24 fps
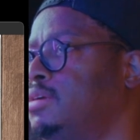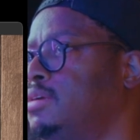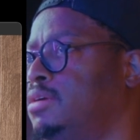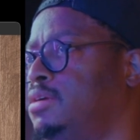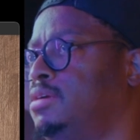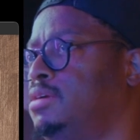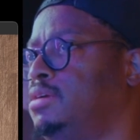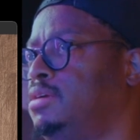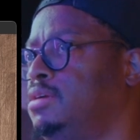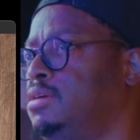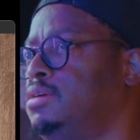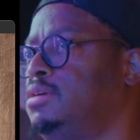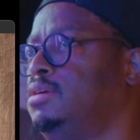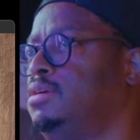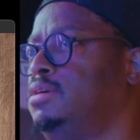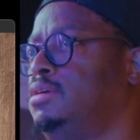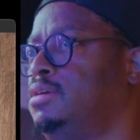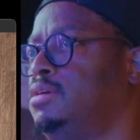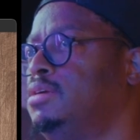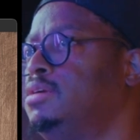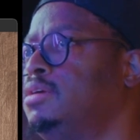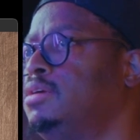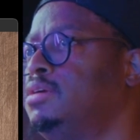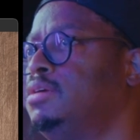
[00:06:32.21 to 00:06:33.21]

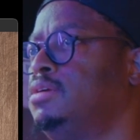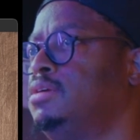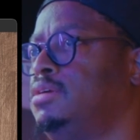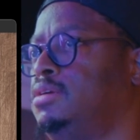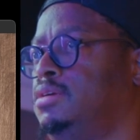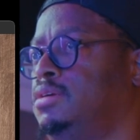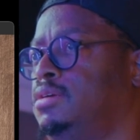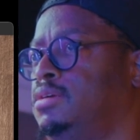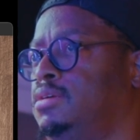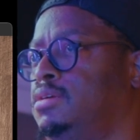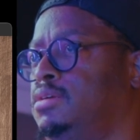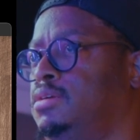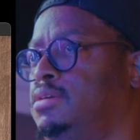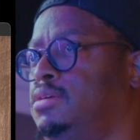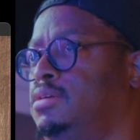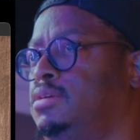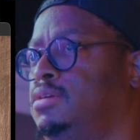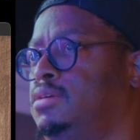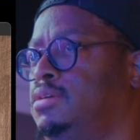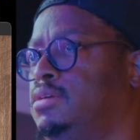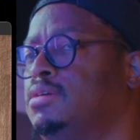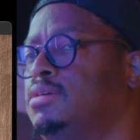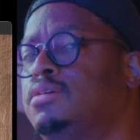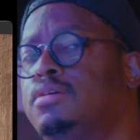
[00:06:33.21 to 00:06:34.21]

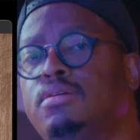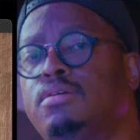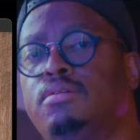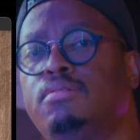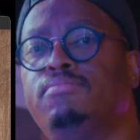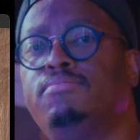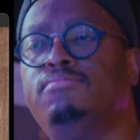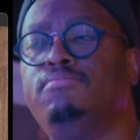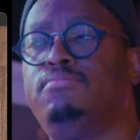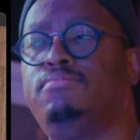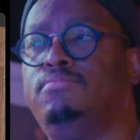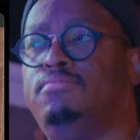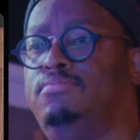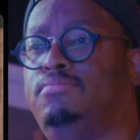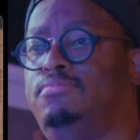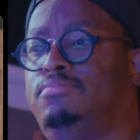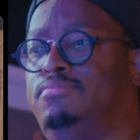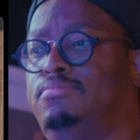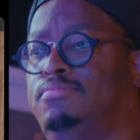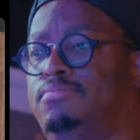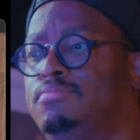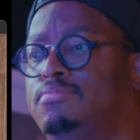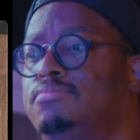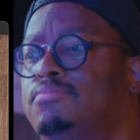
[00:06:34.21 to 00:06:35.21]

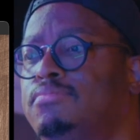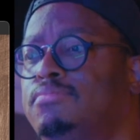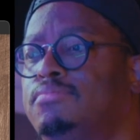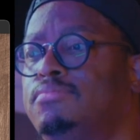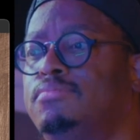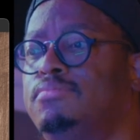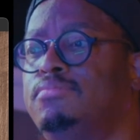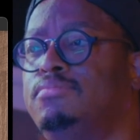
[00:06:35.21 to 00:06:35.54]
(silence)